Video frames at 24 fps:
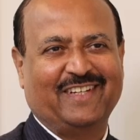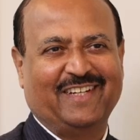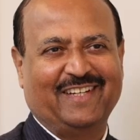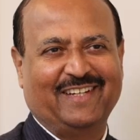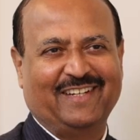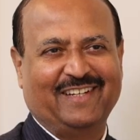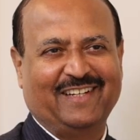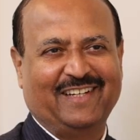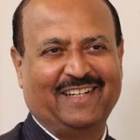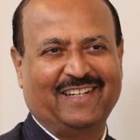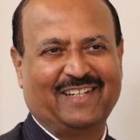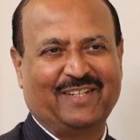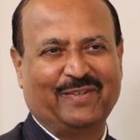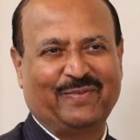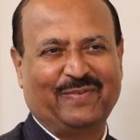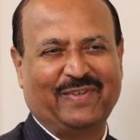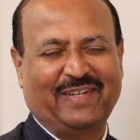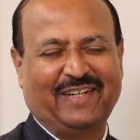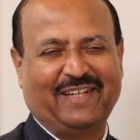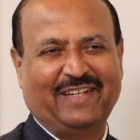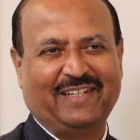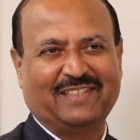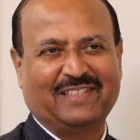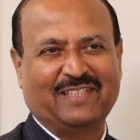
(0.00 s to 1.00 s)
and at a
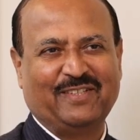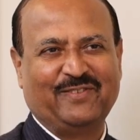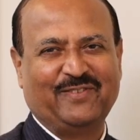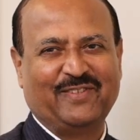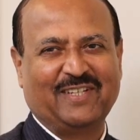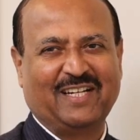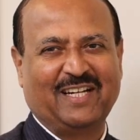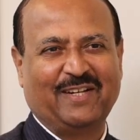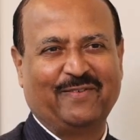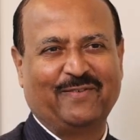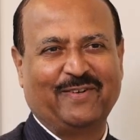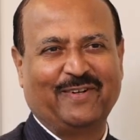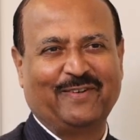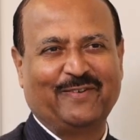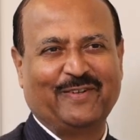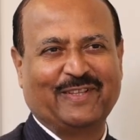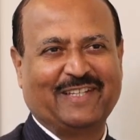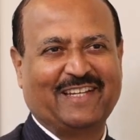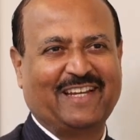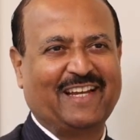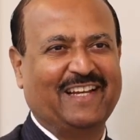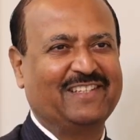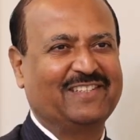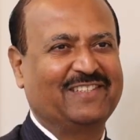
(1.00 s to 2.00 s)
very severe level
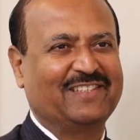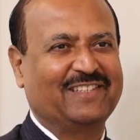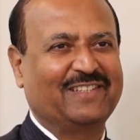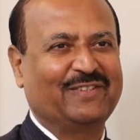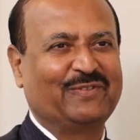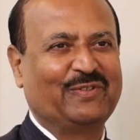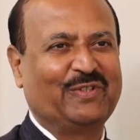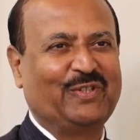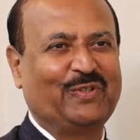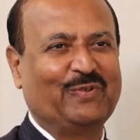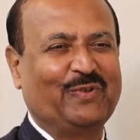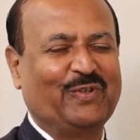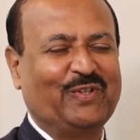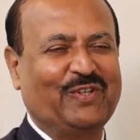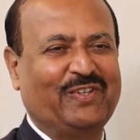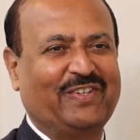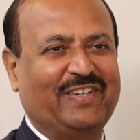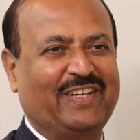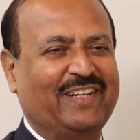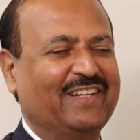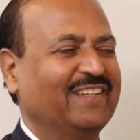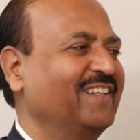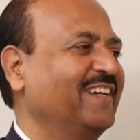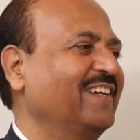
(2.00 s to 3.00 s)
with cancer? Would you want to
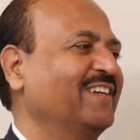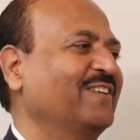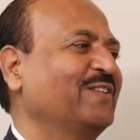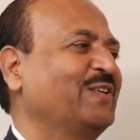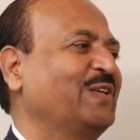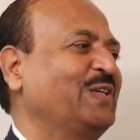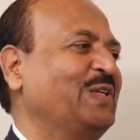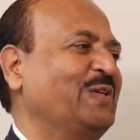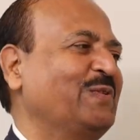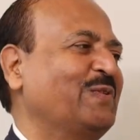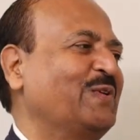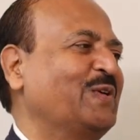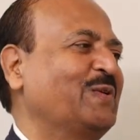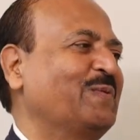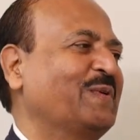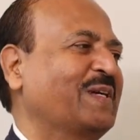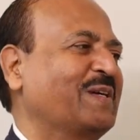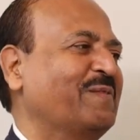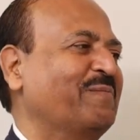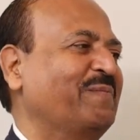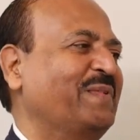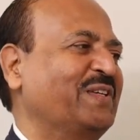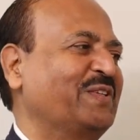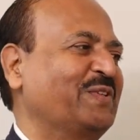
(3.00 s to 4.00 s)
trade that, or do you want to be
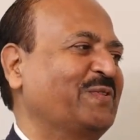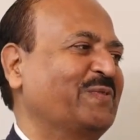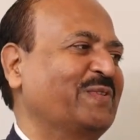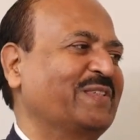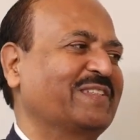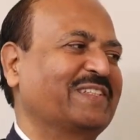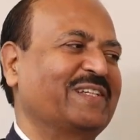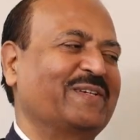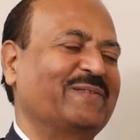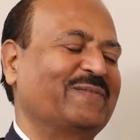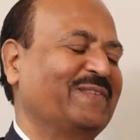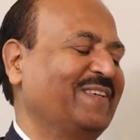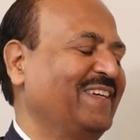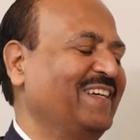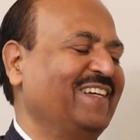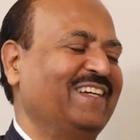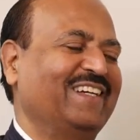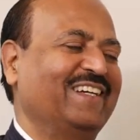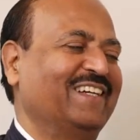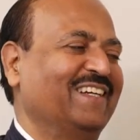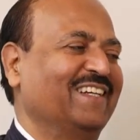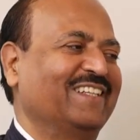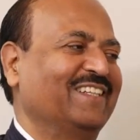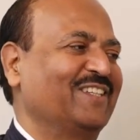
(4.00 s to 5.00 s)
compassionate with them?
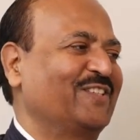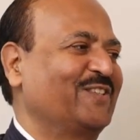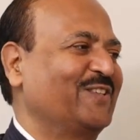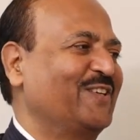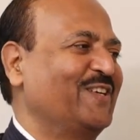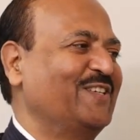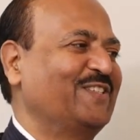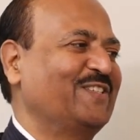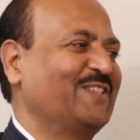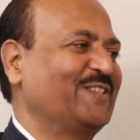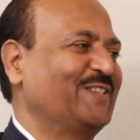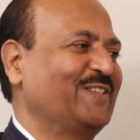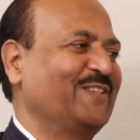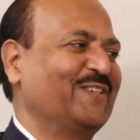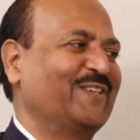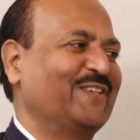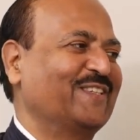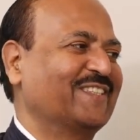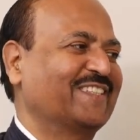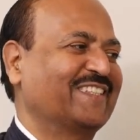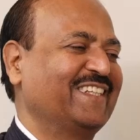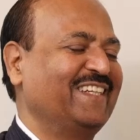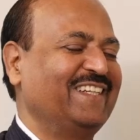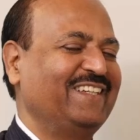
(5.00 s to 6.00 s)
Choice is
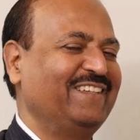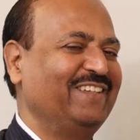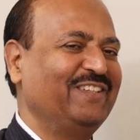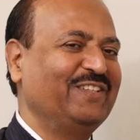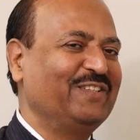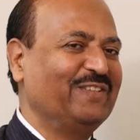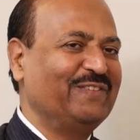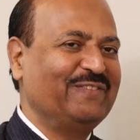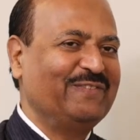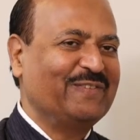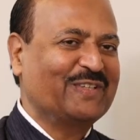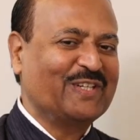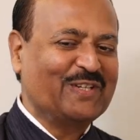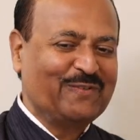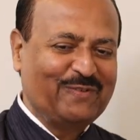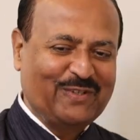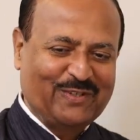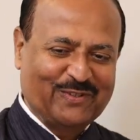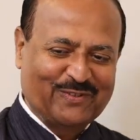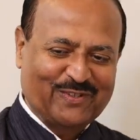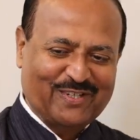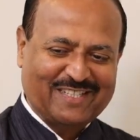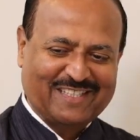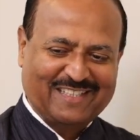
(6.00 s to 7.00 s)
yours. See, because we
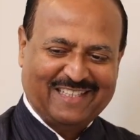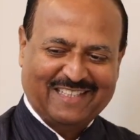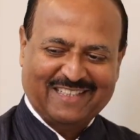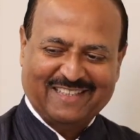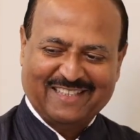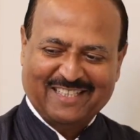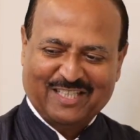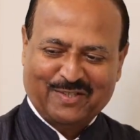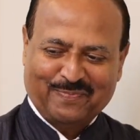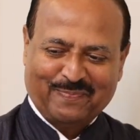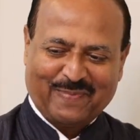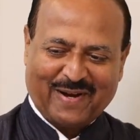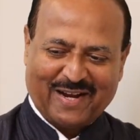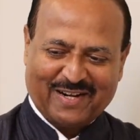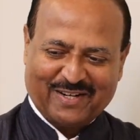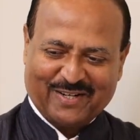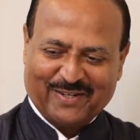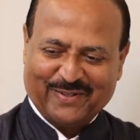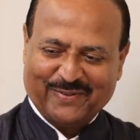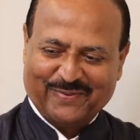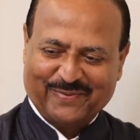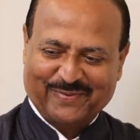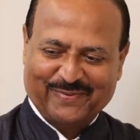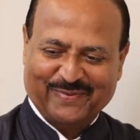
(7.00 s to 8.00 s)
do not see this part
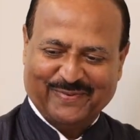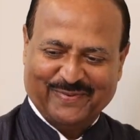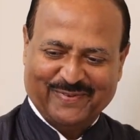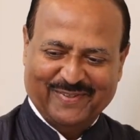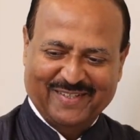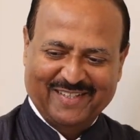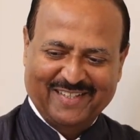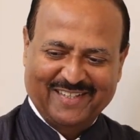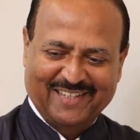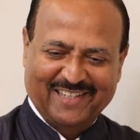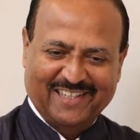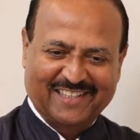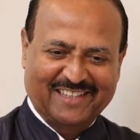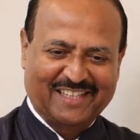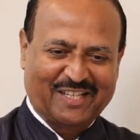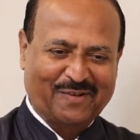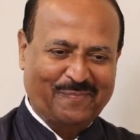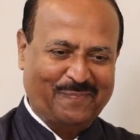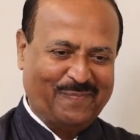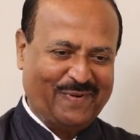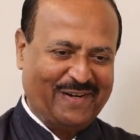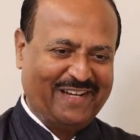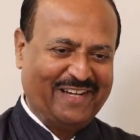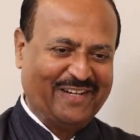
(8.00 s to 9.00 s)
of the
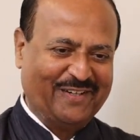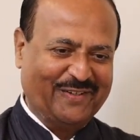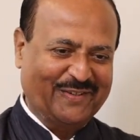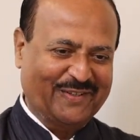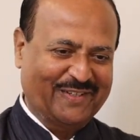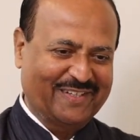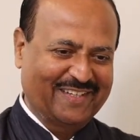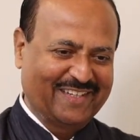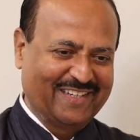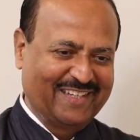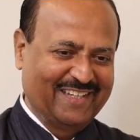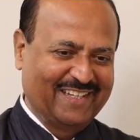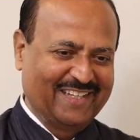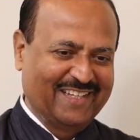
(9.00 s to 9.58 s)
play out,